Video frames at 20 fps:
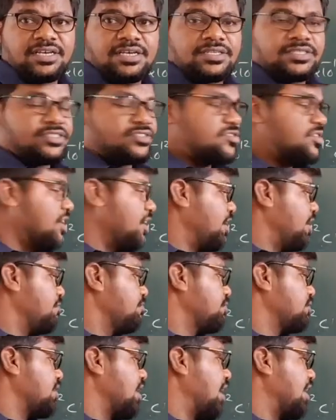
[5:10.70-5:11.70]

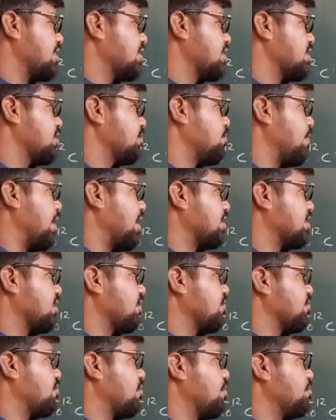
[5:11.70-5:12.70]
same charge is
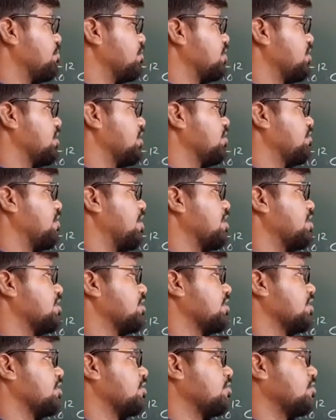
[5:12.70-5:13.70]
passing from C1,
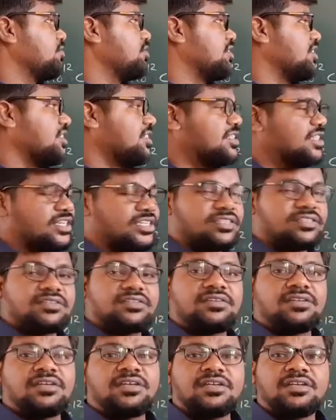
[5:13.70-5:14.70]
C2, C3.
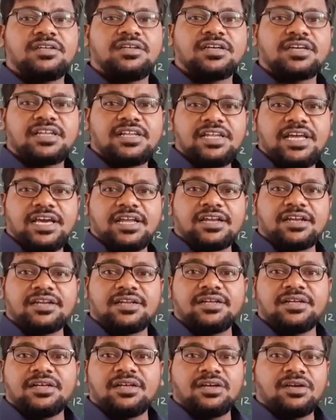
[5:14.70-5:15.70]

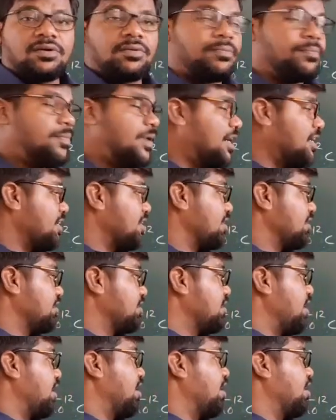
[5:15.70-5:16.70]
Clear? But
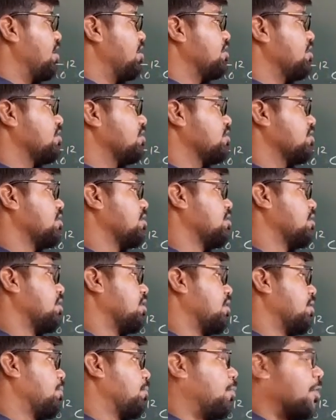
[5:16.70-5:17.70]
here
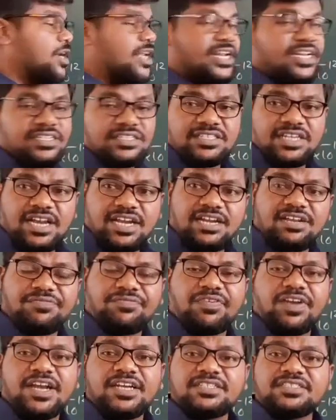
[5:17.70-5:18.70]
potential
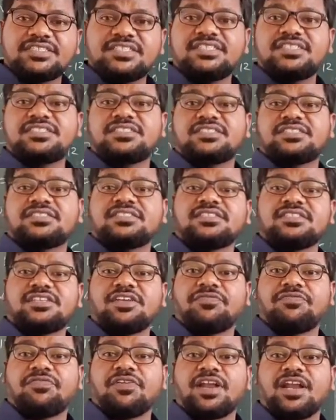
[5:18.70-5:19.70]
difference is
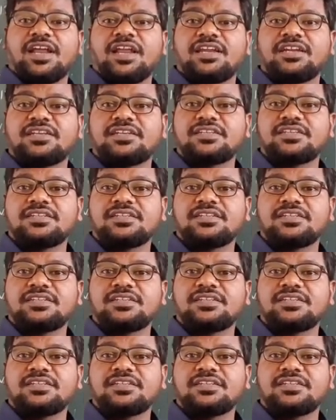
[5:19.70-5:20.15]
different.